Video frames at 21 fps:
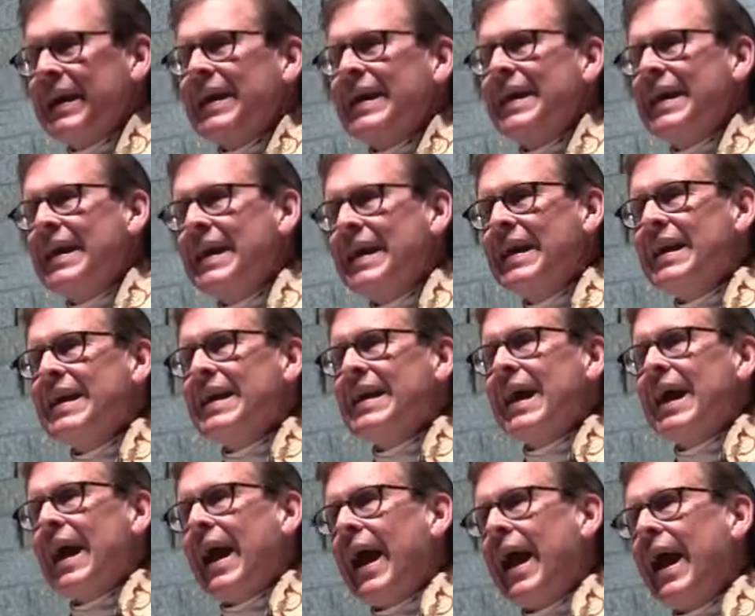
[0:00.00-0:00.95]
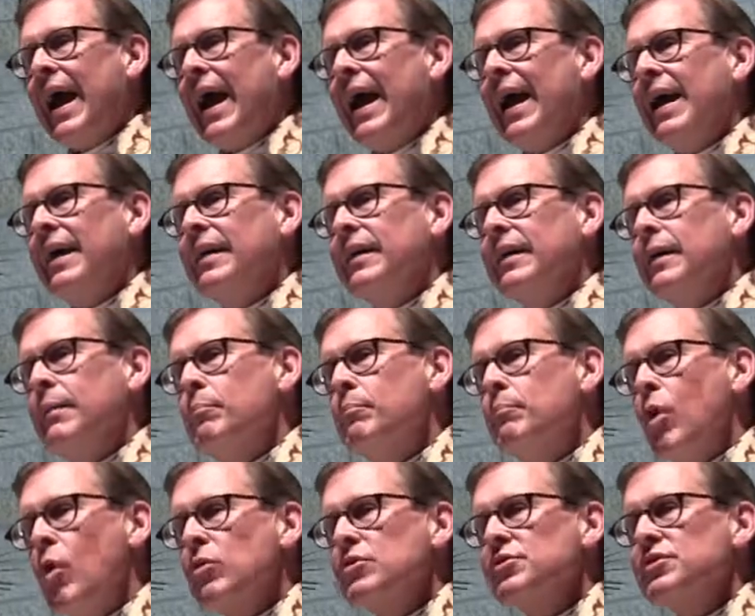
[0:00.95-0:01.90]
He had
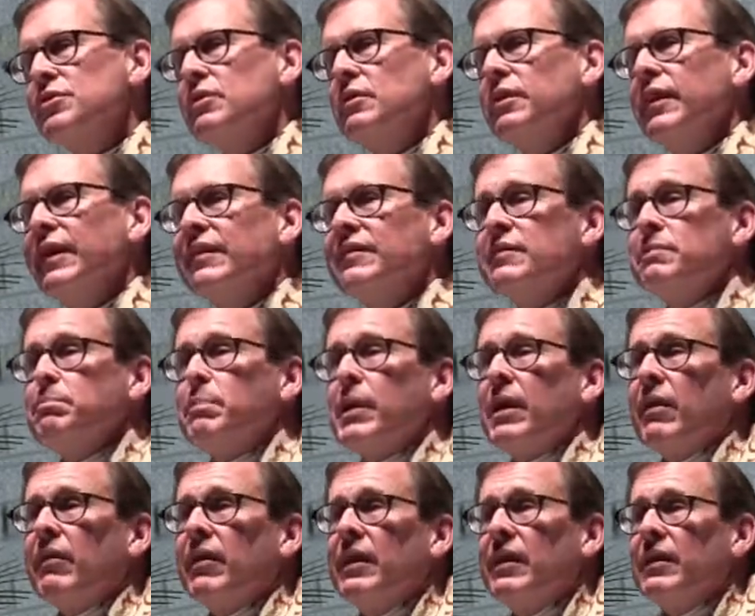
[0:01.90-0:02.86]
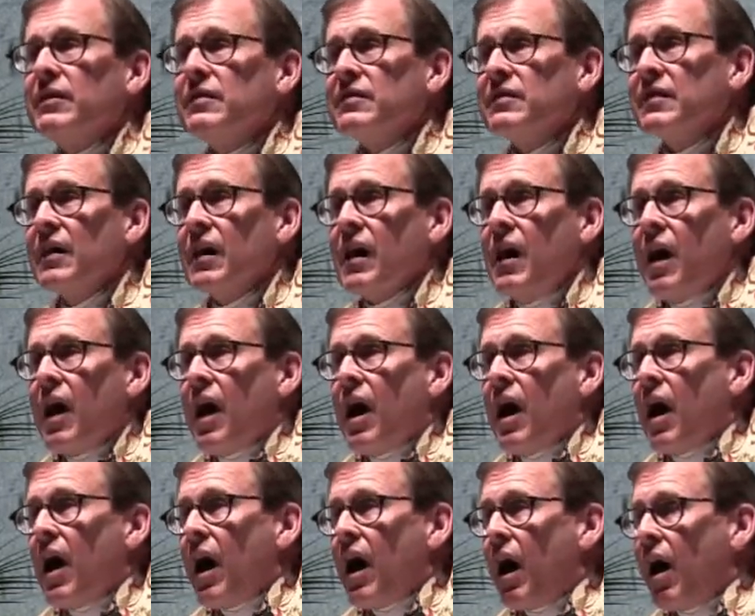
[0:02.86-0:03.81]
emotional experience
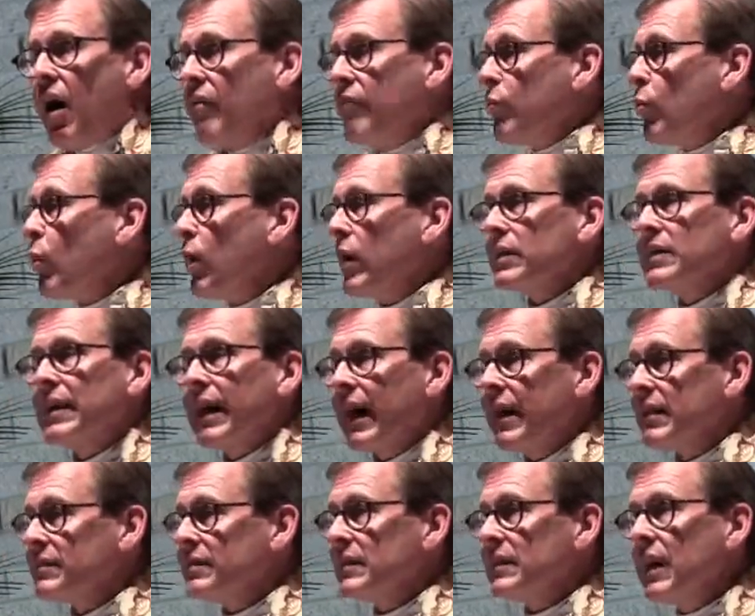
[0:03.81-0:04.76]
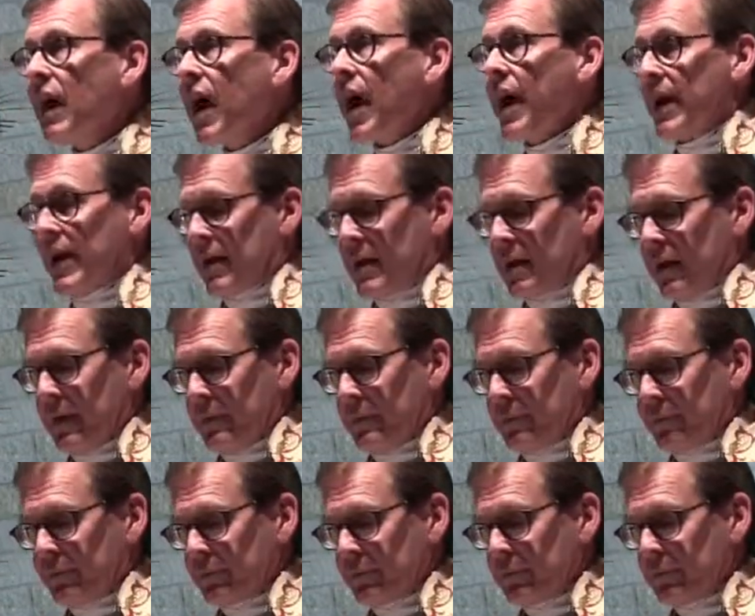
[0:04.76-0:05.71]
of what that's like.
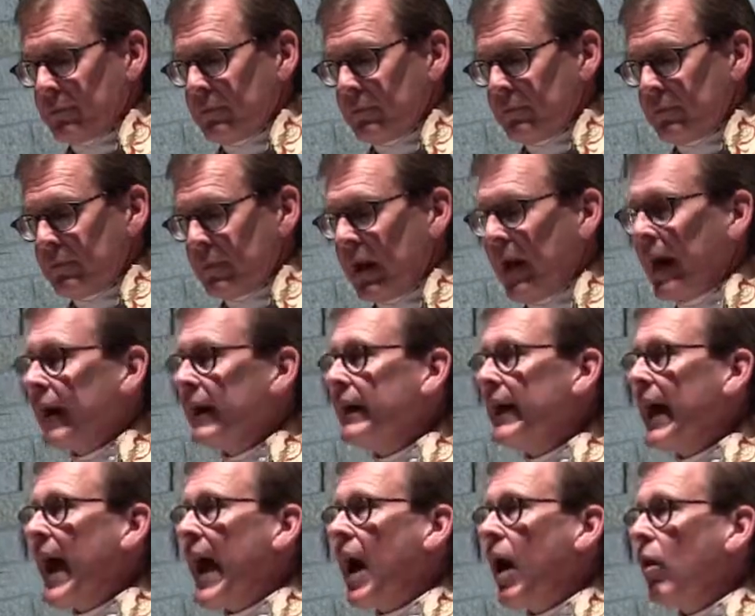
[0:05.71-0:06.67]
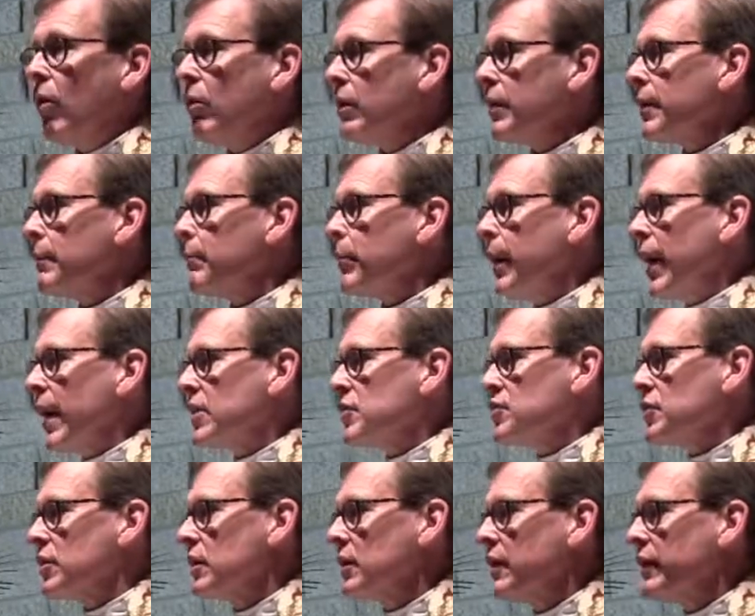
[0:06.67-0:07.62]
And now
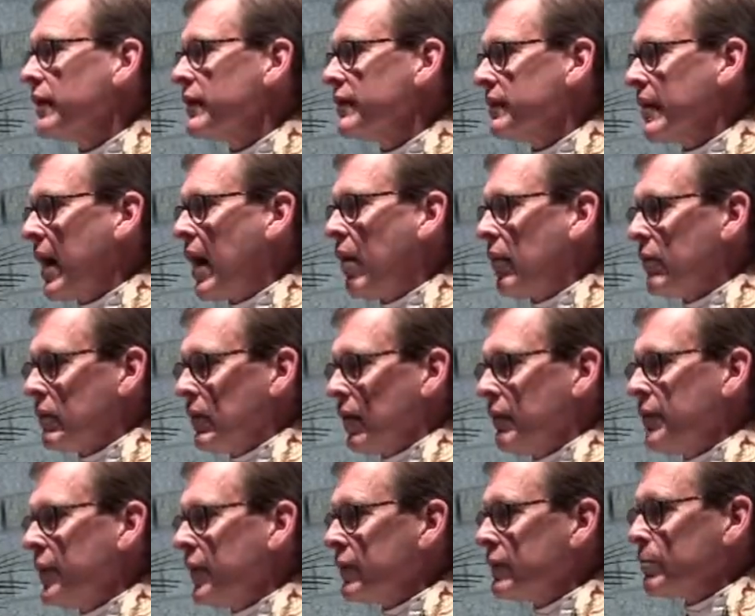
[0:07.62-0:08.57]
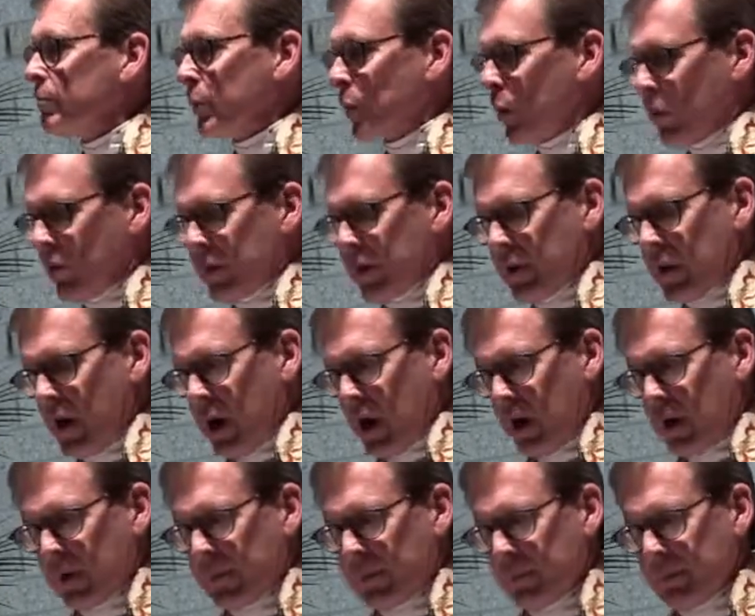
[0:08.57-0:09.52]
compassion leaks out of his broken
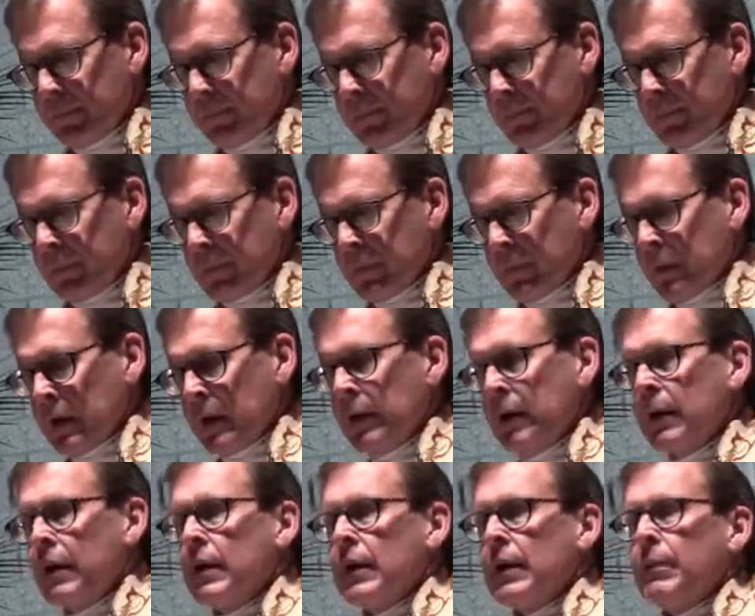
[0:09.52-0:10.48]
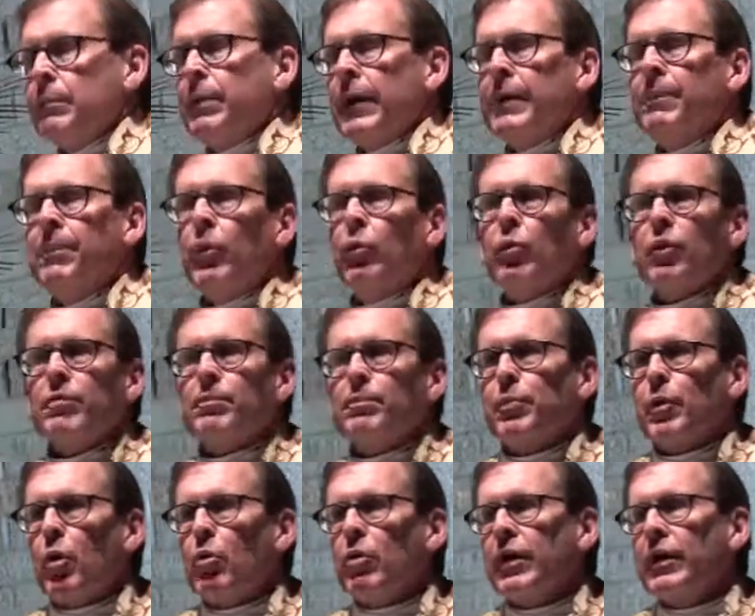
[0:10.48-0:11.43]
heart. People with
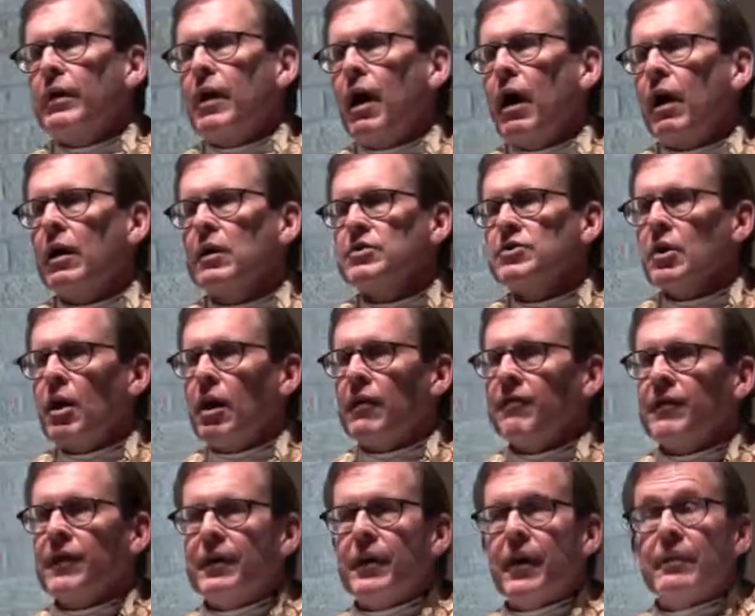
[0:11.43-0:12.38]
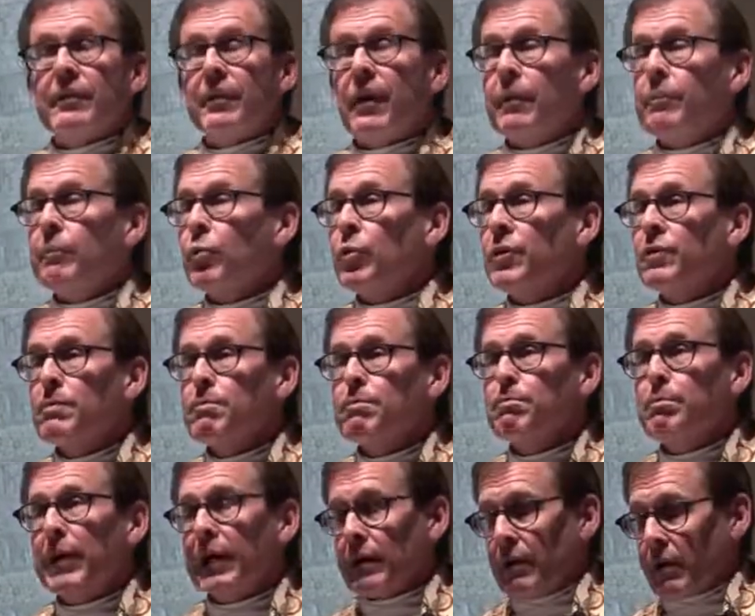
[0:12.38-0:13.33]
broken hearts often end up
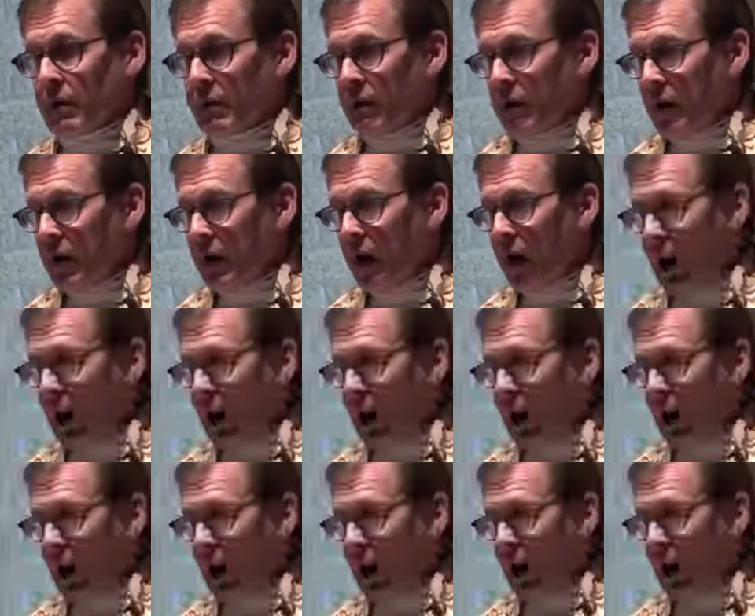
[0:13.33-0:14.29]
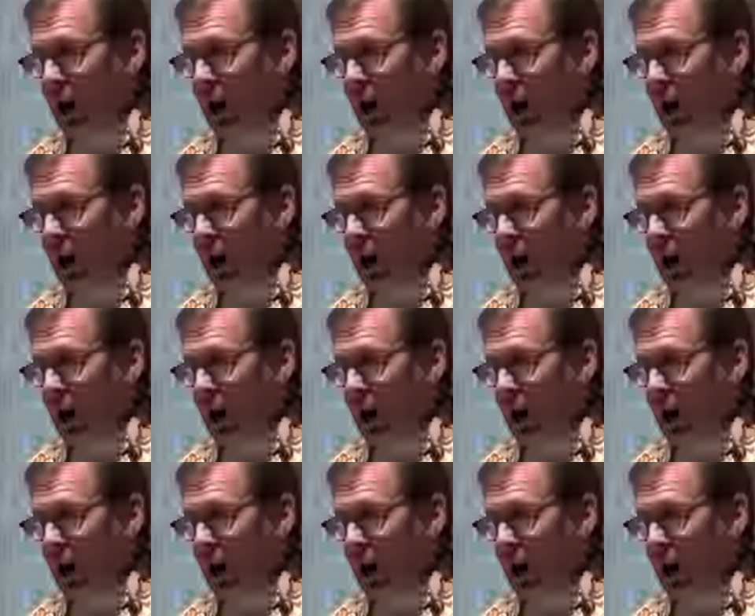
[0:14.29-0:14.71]
with bigger hearts.